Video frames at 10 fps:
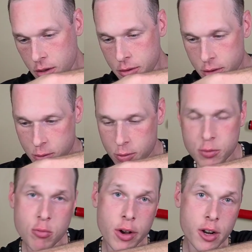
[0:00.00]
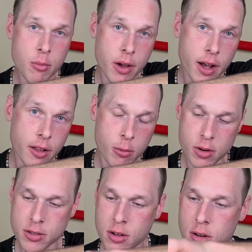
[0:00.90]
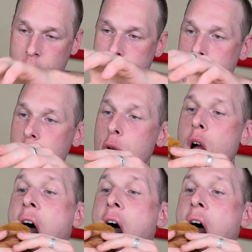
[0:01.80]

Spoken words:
So this one was right up my alley when I saw it on the menu.